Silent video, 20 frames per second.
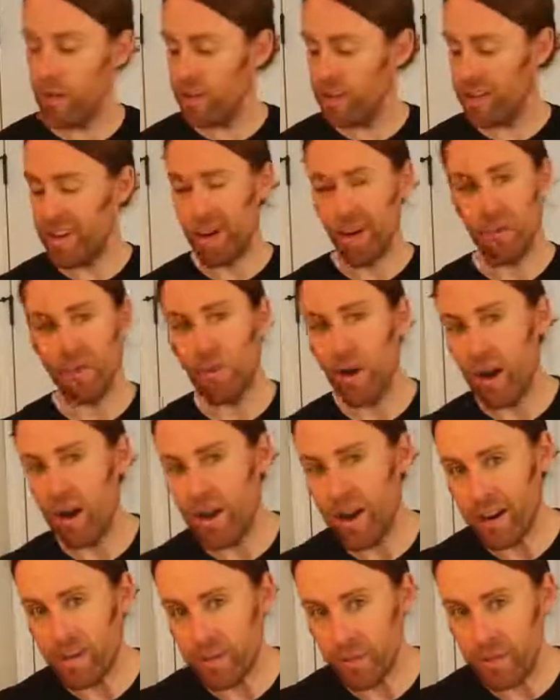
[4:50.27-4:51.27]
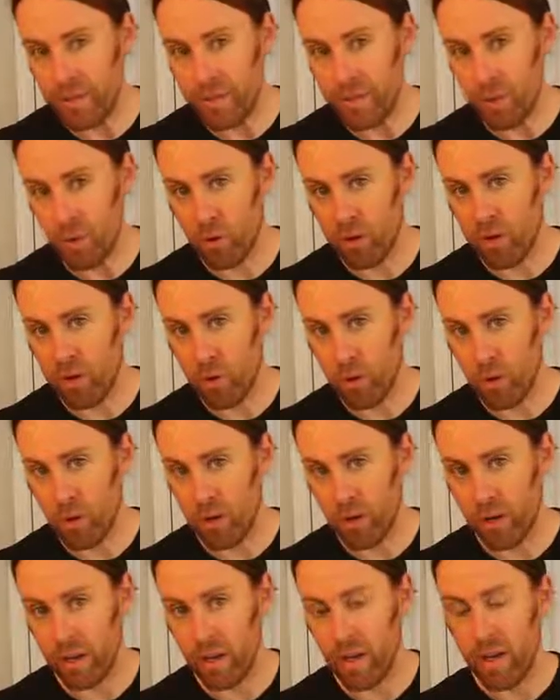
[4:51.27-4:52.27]
The air fryer actually did most of the
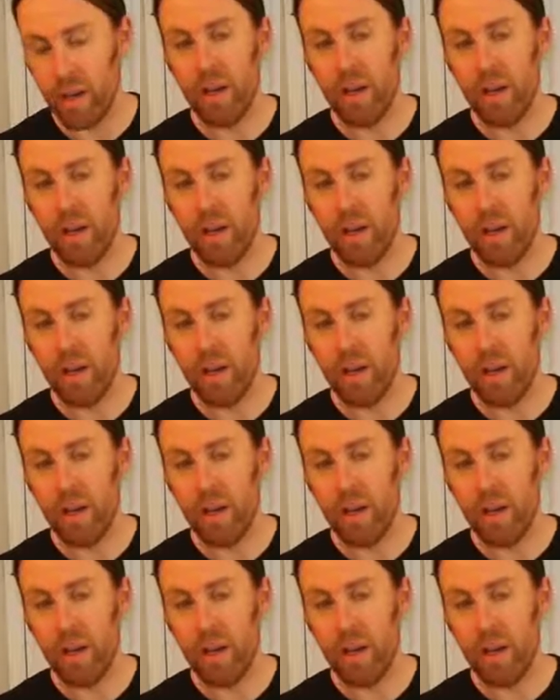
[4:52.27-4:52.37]
work.